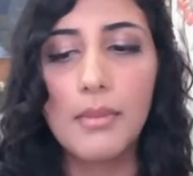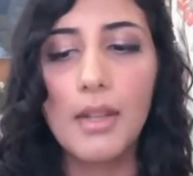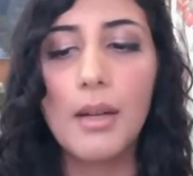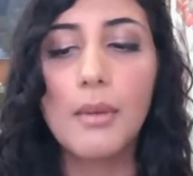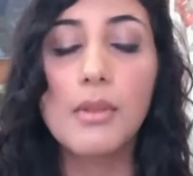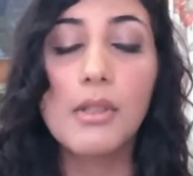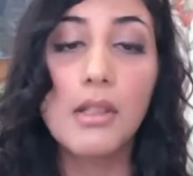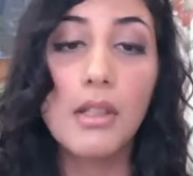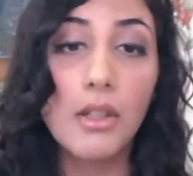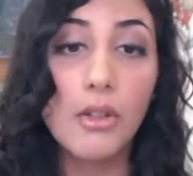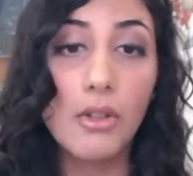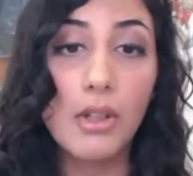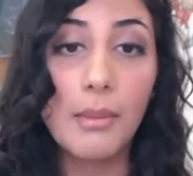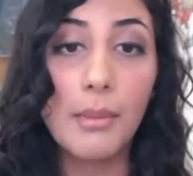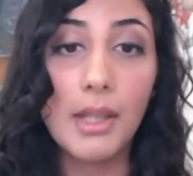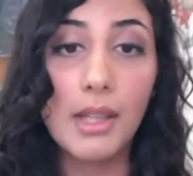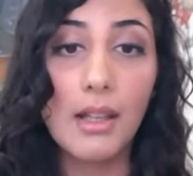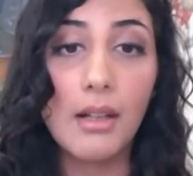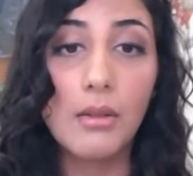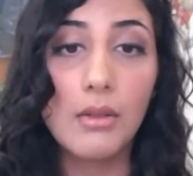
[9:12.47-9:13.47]
That was an
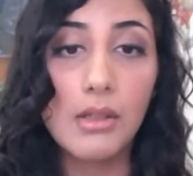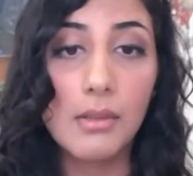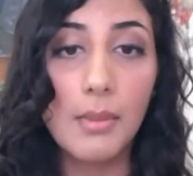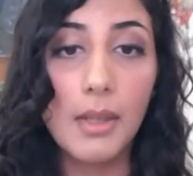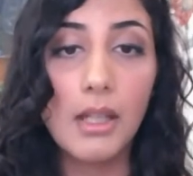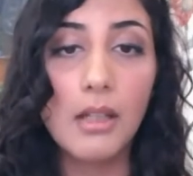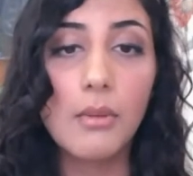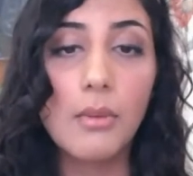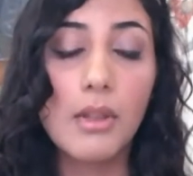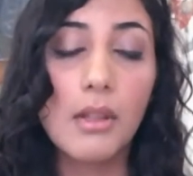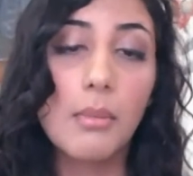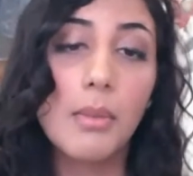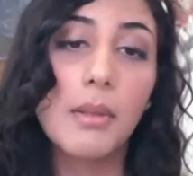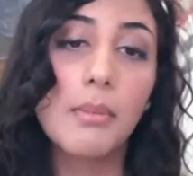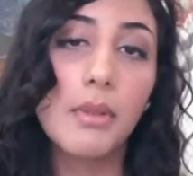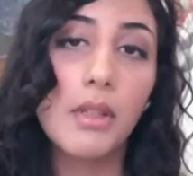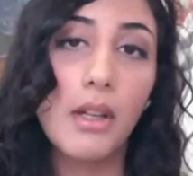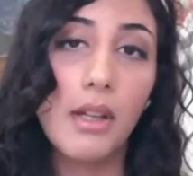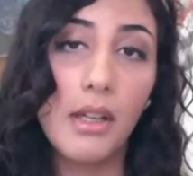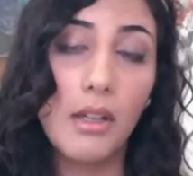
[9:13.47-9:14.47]
agreement that was made with
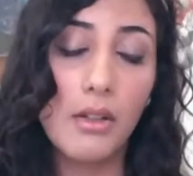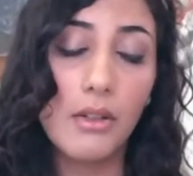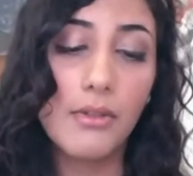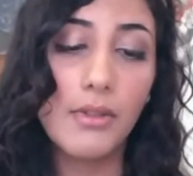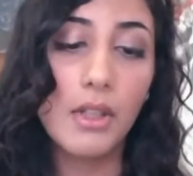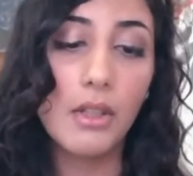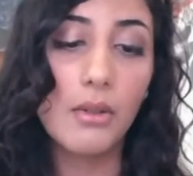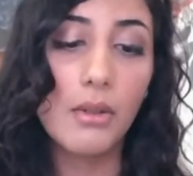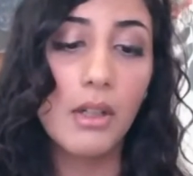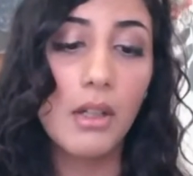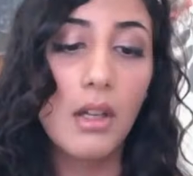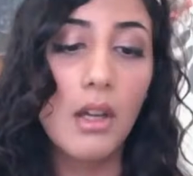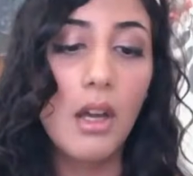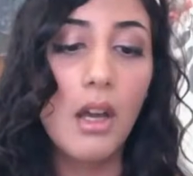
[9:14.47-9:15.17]
people I interviewed.